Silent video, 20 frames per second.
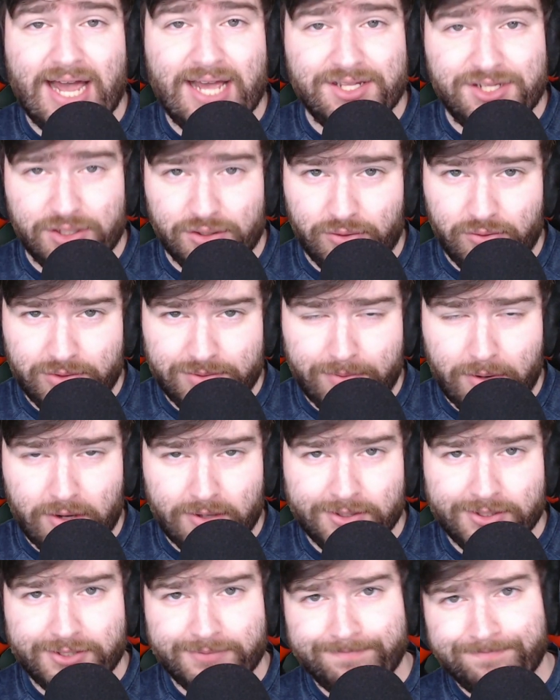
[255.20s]
tier loot
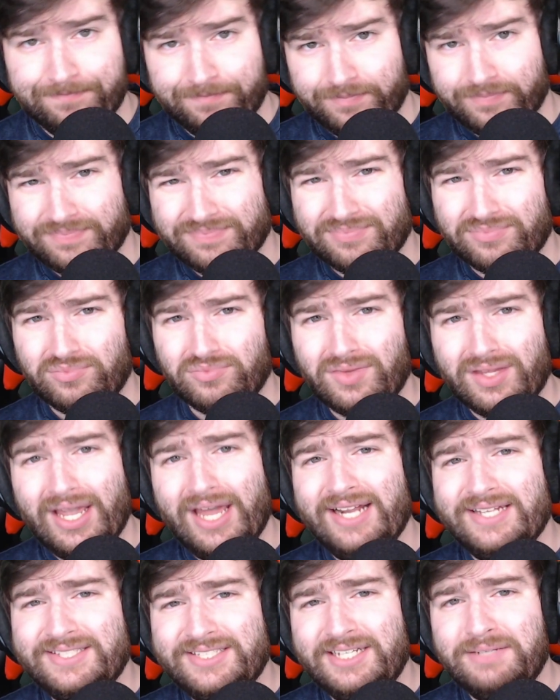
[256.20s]
spawns.
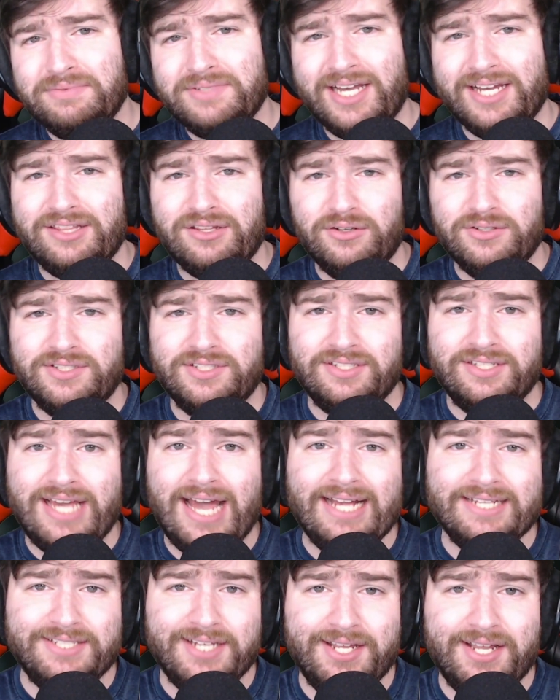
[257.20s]
And it seems like those
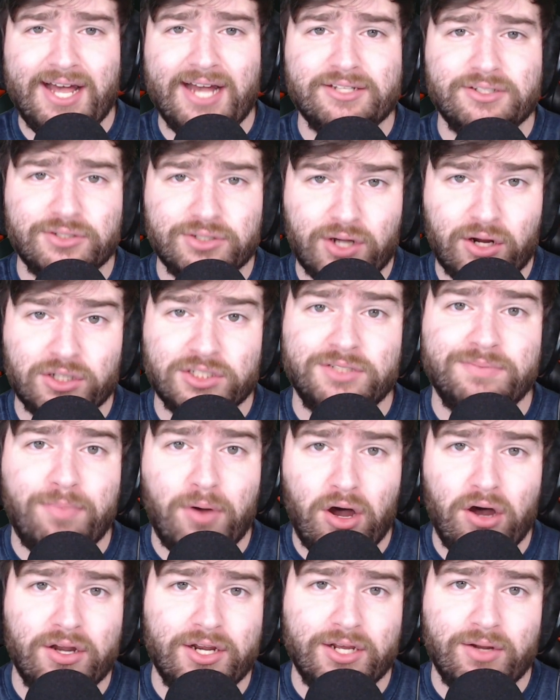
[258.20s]
gas analyzers are
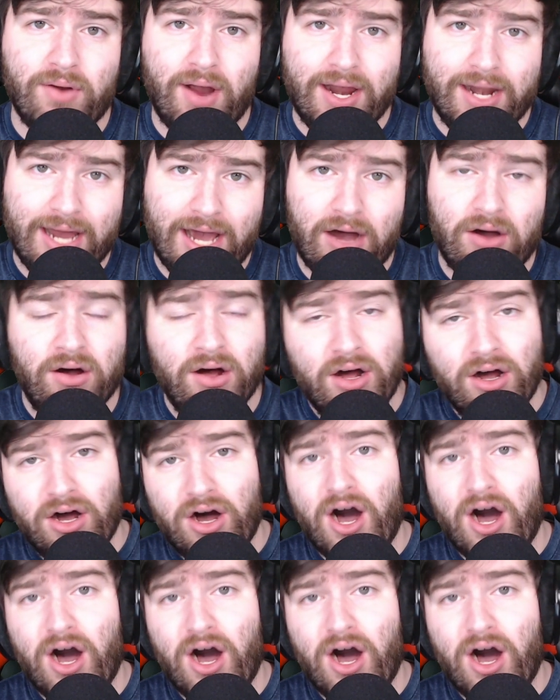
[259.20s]
spawning right now